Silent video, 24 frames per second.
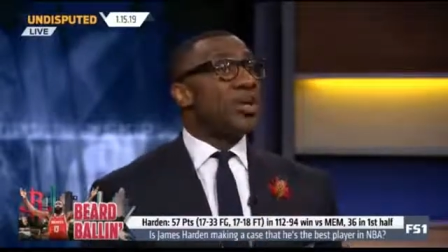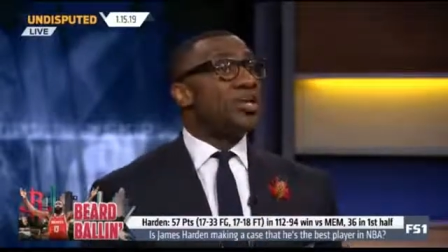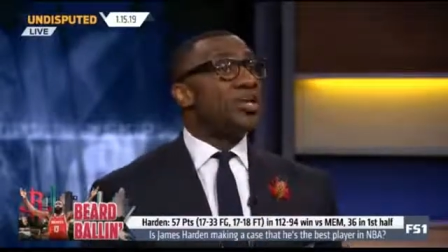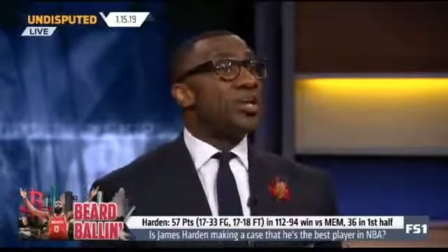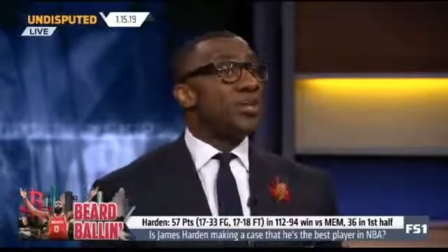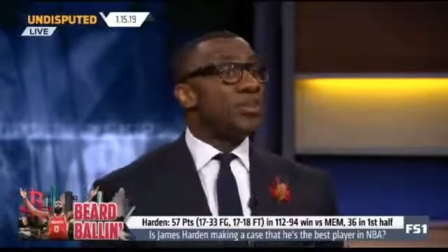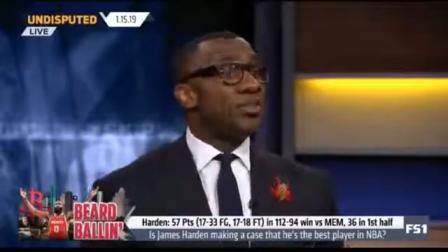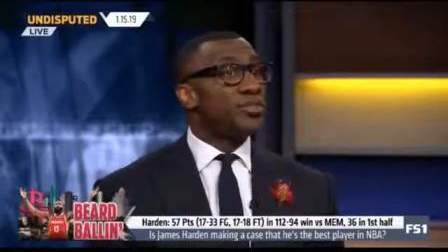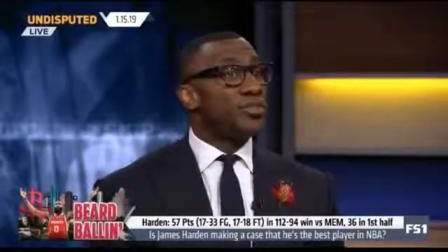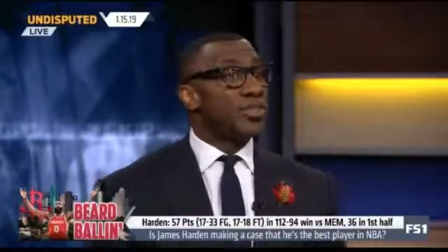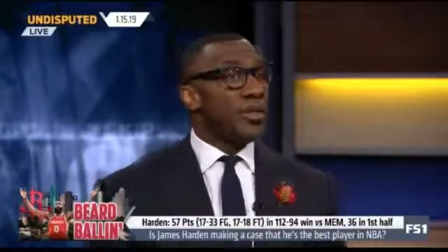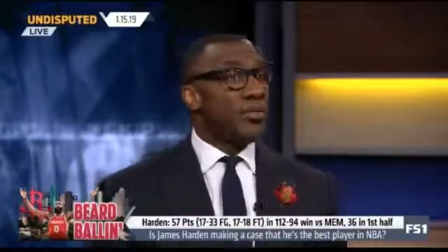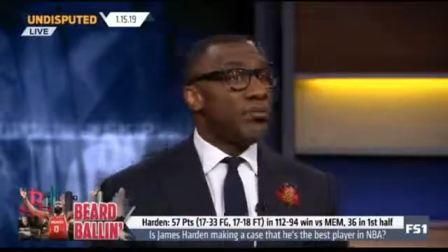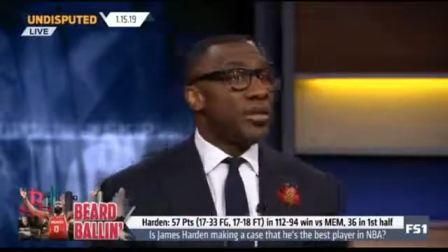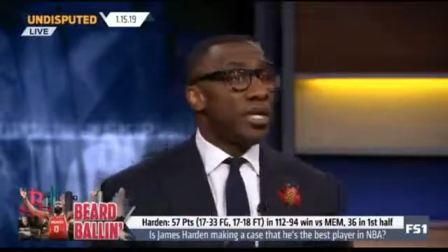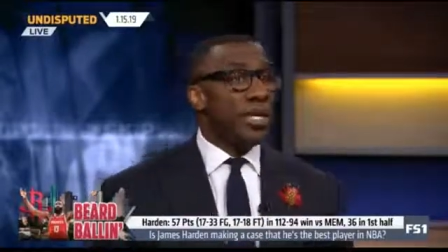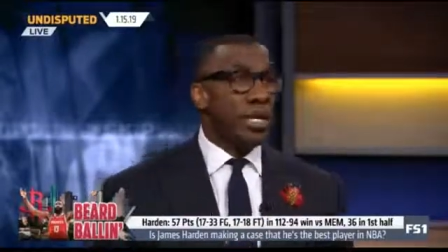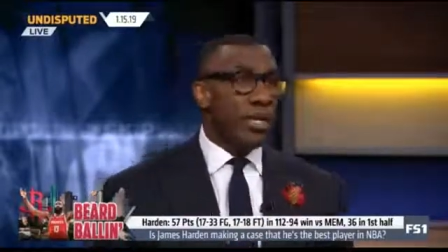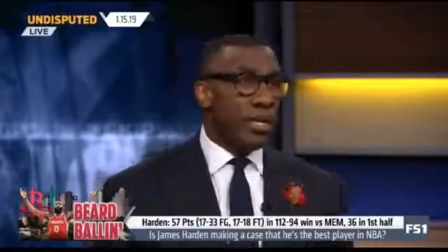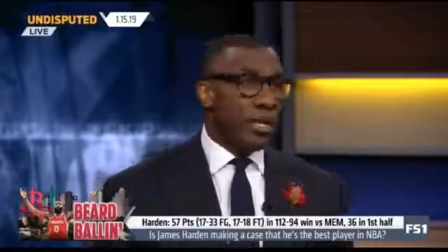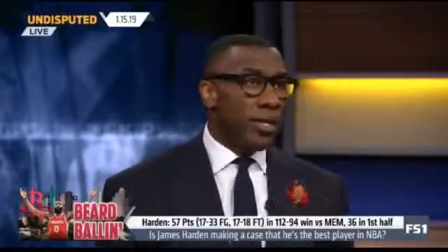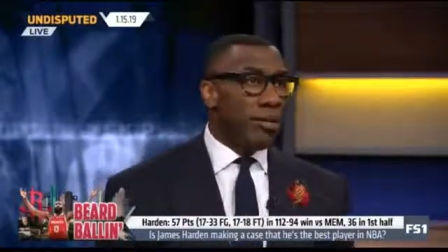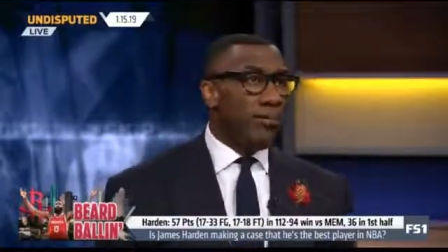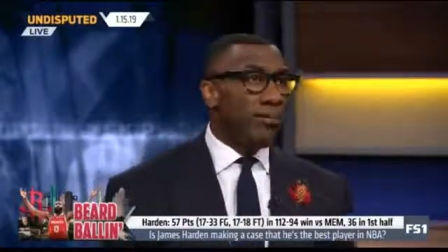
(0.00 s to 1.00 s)
another 70
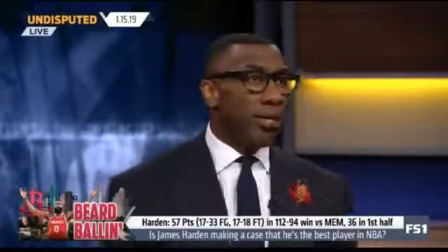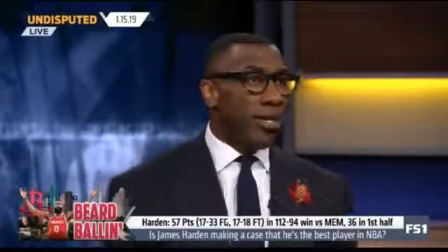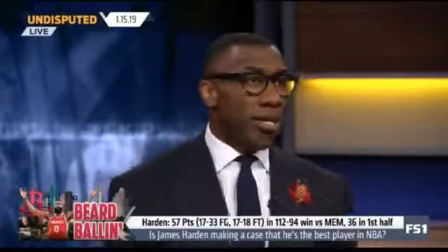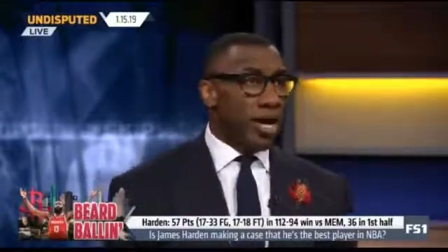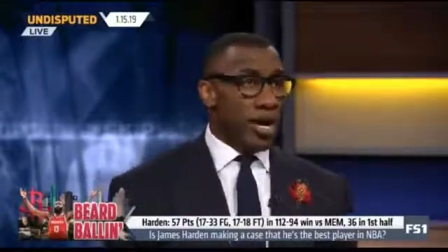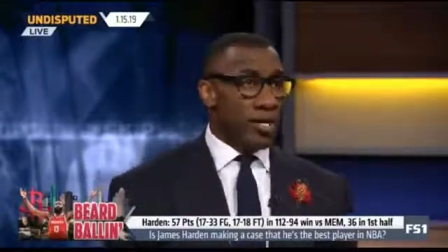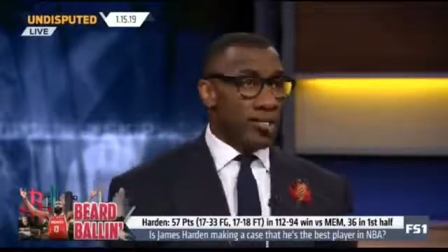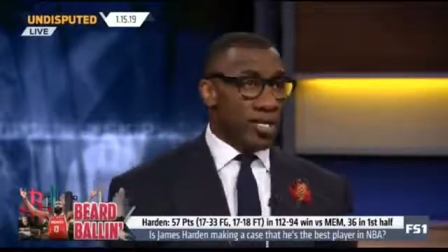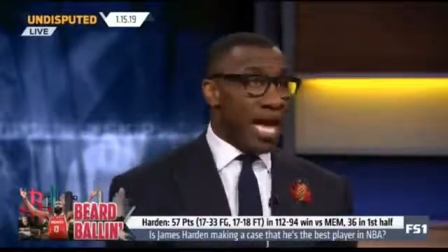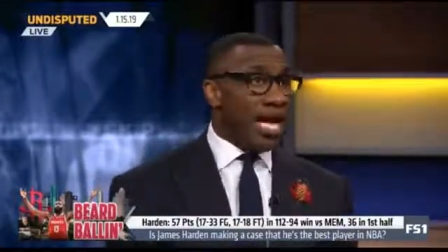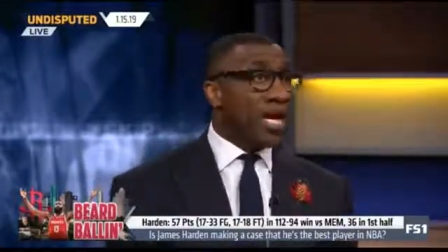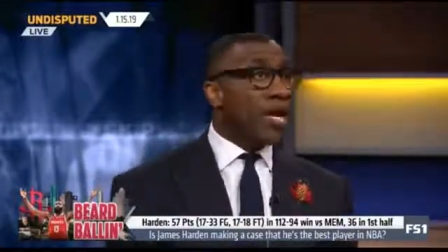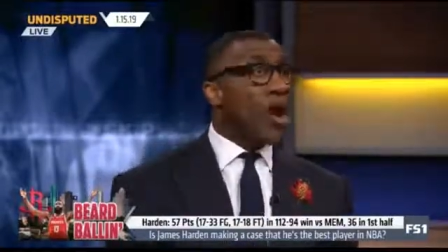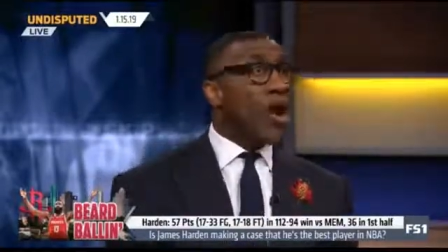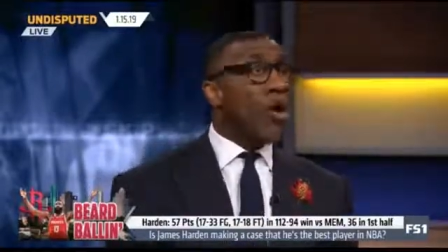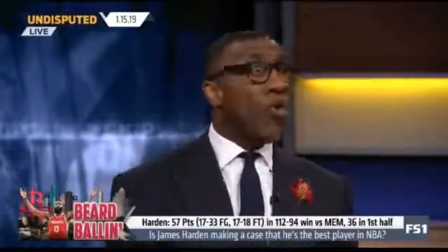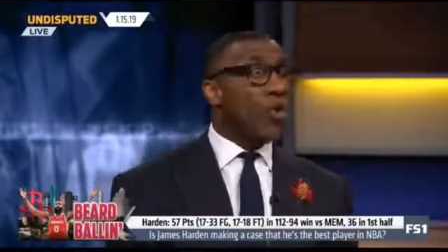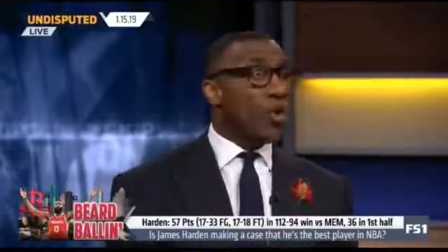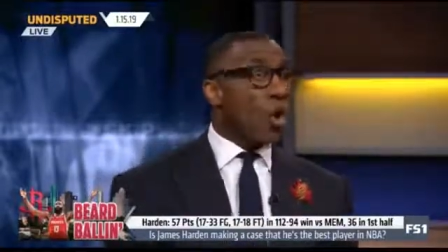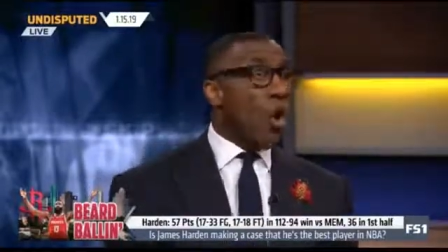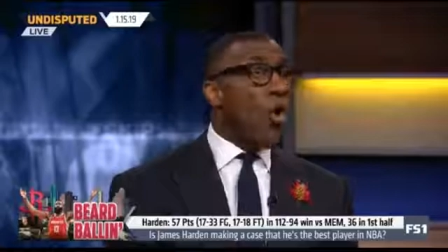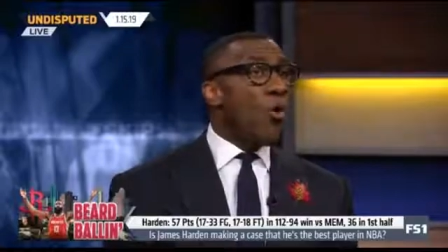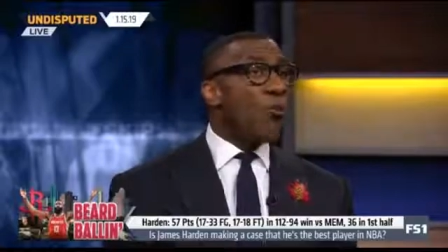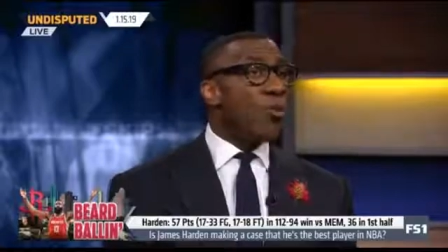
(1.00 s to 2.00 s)
because I
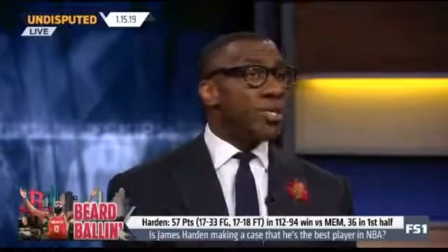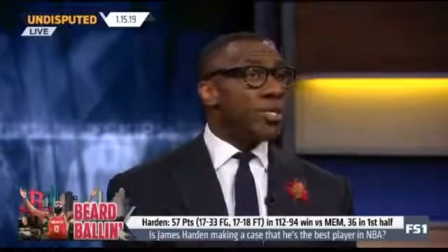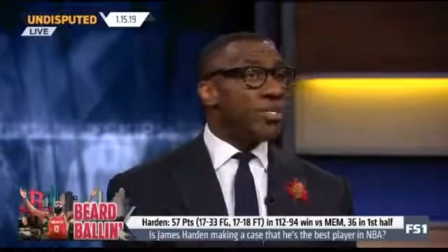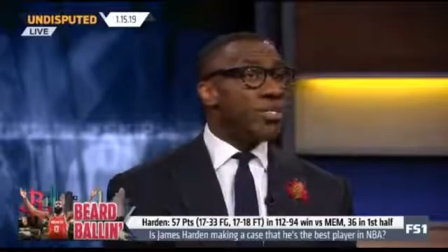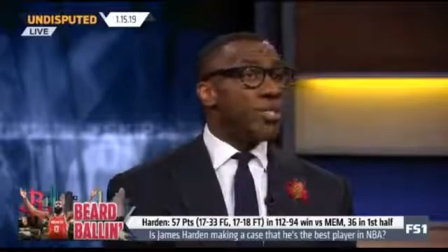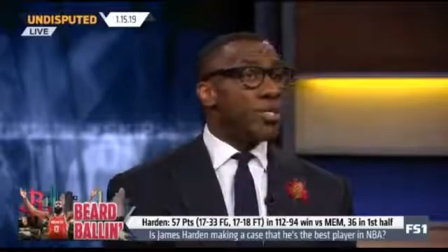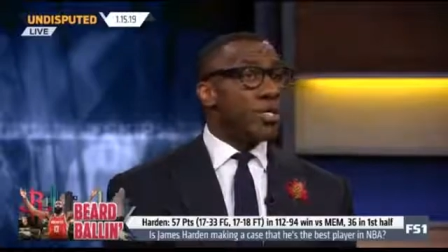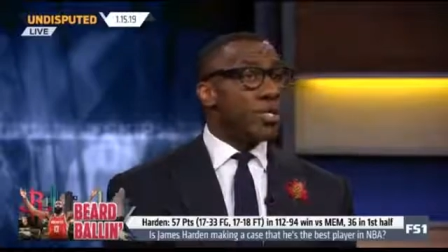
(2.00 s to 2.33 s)
caught Kobe's